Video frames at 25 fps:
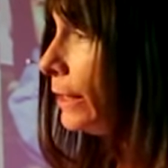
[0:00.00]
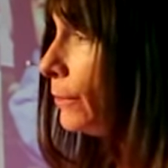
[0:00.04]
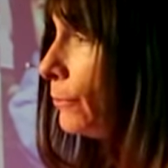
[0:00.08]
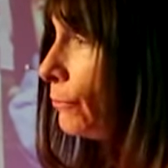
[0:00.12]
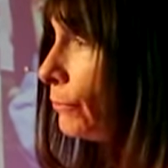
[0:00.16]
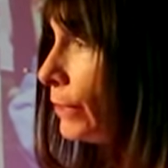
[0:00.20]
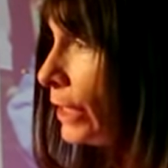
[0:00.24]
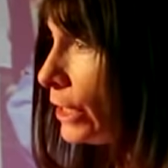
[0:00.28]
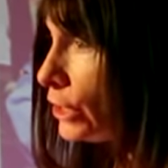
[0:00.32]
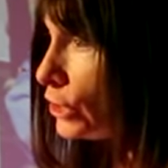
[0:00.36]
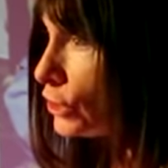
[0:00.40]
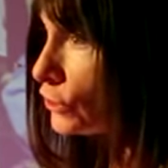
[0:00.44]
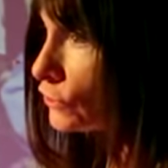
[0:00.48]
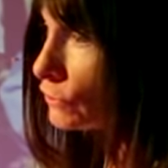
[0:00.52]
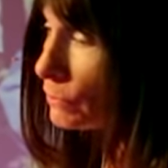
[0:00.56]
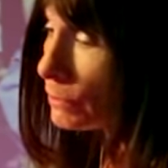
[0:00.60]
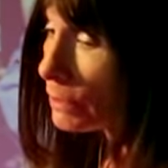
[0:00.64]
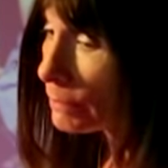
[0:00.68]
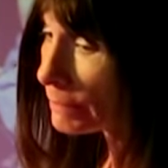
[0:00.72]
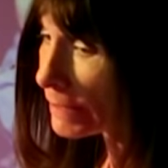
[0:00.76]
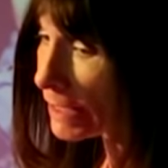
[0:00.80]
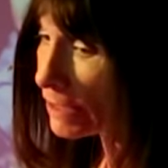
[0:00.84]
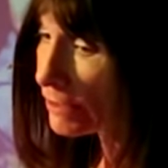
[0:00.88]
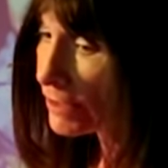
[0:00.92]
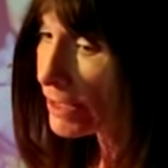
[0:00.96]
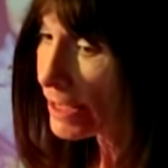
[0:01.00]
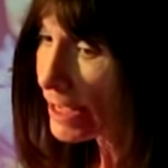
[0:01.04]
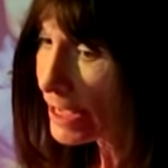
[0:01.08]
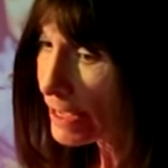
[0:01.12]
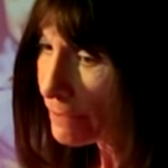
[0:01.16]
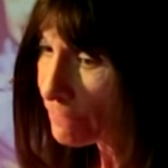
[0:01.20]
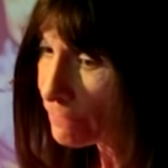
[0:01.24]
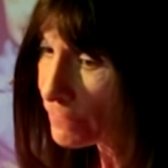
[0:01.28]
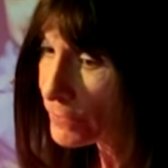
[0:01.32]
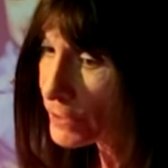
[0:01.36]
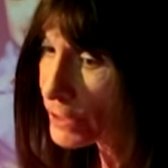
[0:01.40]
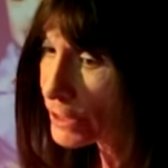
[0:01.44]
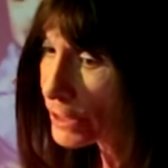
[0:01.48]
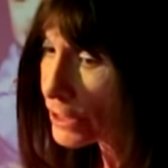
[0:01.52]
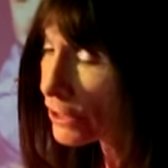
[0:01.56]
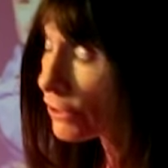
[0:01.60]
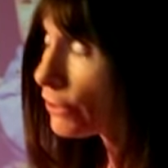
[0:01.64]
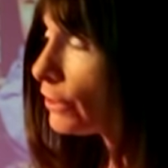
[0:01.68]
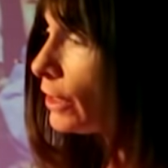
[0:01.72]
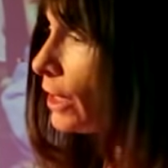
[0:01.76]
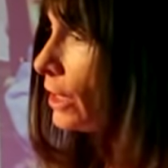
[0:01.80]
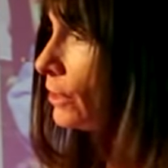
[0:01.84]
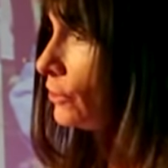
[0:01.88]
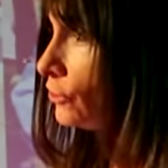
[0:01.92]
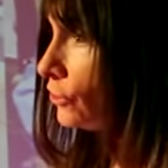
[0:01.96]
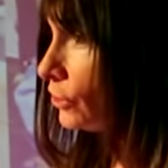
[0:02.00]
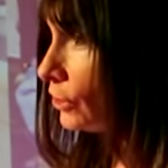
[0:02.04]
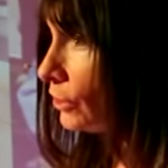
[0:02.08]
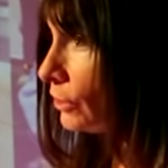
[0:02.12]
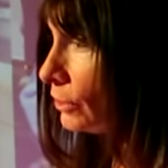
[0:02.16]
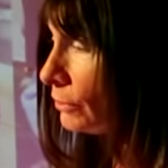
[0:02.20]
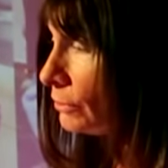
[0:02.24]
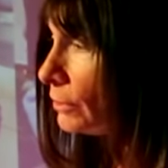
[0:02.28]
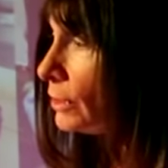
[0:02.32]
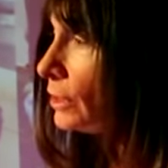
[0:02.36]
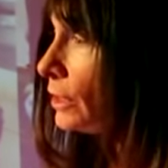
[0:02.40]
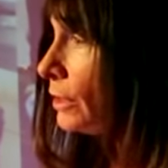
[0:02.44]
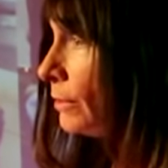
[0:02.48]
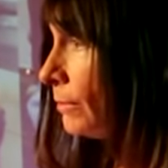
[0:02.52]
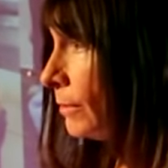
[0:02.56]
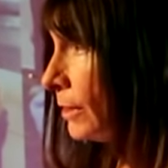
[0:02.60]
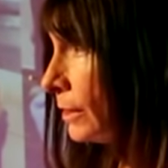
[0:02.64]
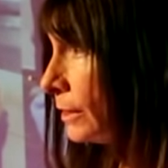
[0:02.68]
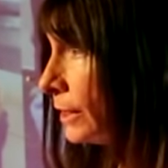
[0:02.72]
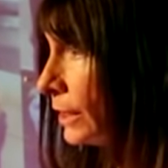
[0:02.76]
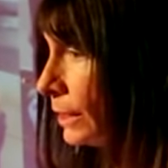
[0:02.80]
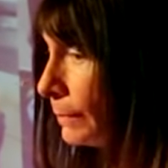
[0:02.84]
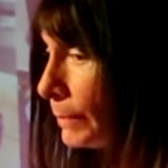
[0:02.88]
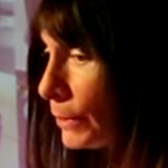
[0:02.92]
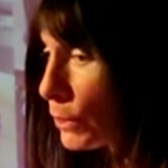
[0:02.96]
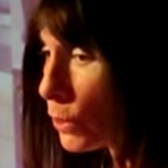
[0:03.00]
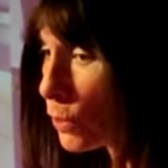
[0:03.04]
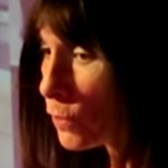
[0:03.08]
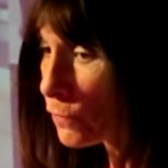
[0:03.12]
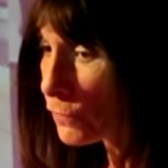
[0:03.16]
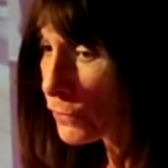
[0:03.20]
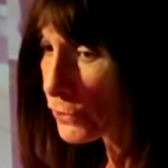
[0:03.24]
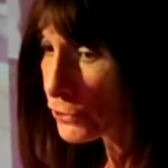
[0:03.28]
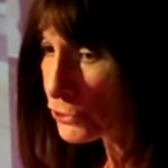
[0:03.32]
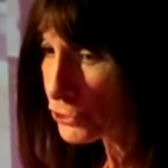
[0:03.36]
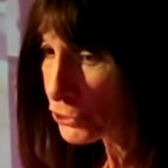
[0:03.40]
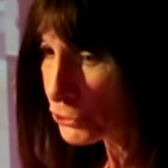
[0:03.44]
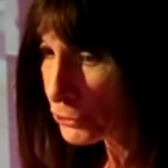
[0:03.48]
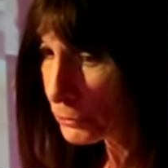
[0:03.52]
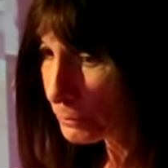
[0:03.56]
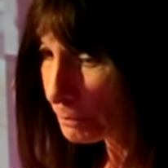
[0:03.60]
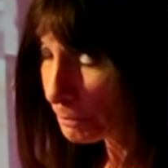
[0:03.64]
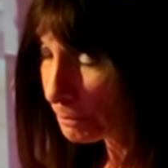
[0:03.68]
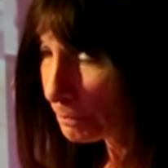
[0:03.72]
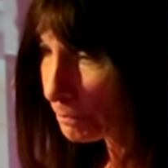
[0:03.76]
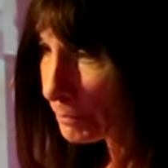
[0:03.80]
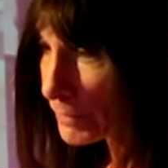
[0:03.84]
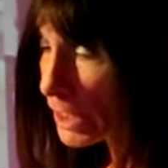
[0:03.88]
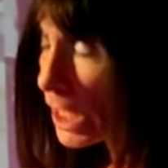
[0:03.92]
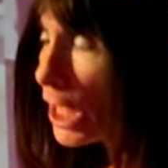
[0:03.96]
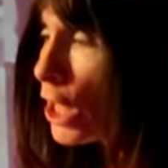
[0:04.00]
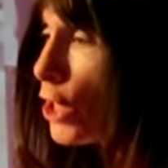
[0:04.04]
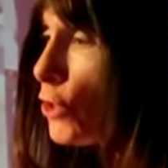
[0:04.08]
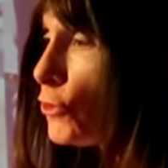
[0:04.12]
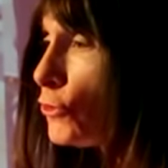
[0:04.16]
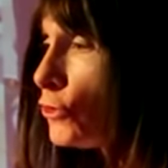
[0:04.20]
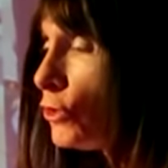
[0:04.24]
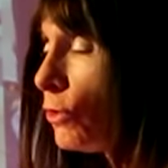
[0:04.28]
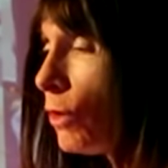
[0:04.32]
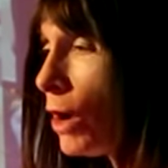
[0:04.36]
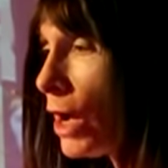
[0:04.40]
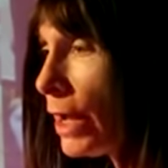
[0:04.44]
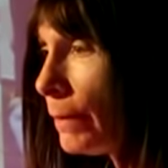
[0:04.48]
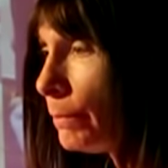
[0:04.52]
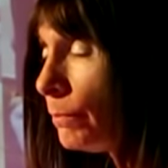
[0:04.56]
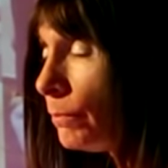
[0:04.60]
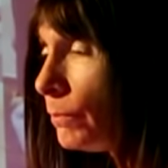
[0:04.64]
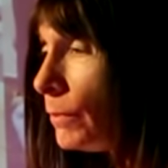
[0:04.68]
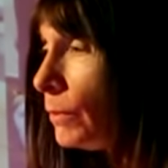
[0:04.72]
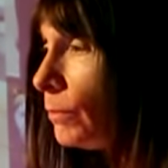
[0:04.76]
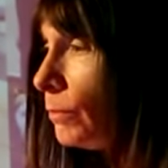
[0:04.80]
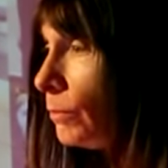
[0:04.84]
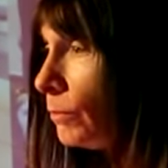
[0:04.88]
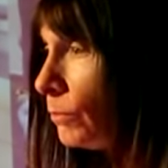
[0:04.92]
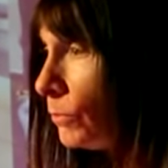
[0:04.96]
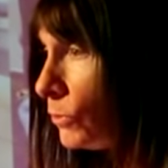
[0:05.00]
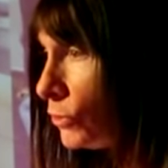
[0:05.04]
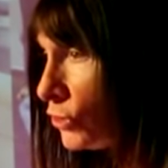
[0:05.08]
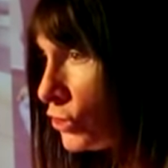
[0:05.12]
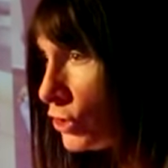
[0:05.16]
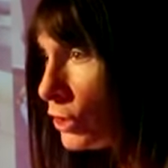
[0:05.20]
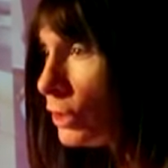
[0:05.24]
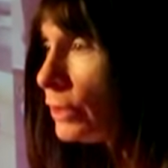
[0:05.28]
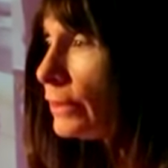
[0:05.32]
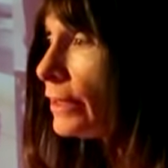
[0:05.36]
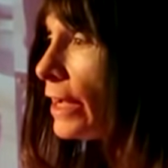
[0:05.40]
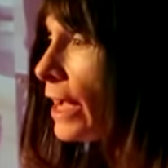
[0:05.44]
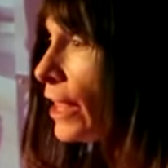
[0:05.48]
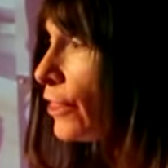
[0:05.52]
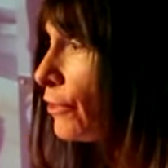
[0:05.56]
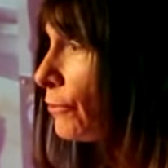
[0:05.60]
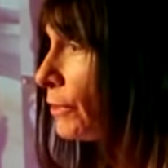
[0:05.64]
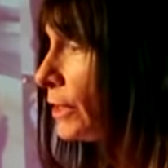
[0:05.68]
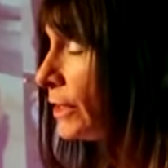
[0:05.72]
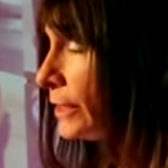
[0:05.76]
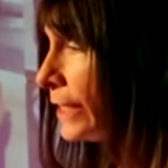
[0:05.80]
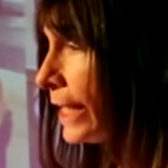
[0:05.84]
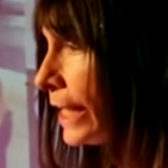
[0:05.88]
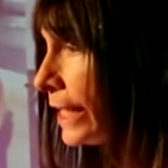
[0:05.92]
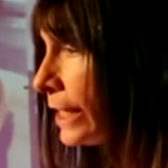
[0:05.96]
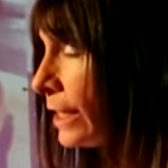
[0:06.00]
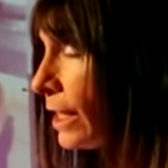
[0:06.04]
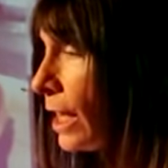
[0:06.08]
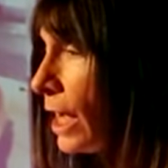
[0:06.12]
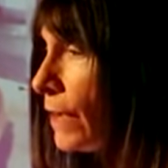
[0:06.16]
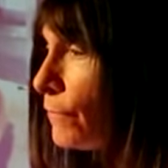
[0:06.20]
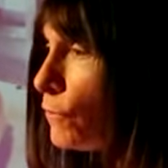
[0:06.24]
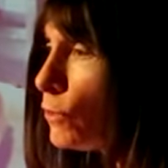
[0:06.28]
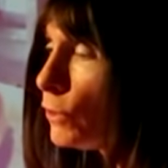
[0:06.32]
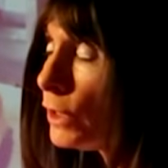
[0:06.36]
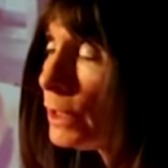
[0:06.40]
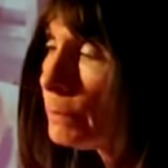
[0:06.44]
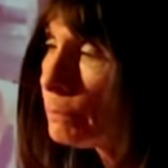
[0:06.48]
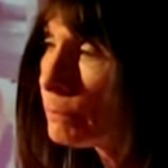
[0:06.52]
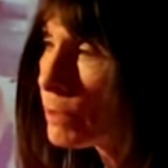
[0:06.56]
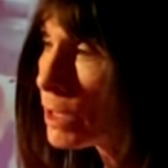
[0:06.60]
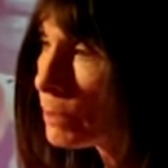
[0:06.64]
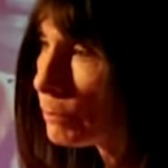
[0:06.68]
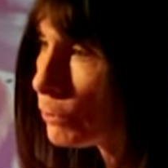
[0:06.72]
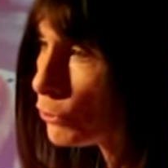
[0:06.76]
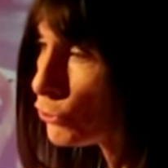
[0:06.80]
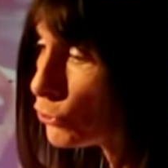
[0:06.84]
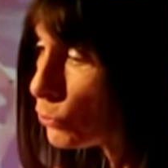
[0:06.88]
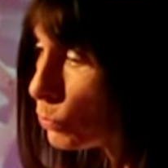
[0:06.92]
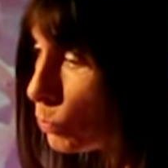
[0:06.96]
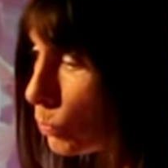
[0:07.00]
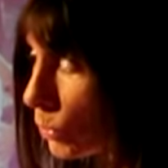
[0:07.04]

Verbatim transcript: it ranges from about a half a year until a little bit over 2. So I'm still gathering data. I've only published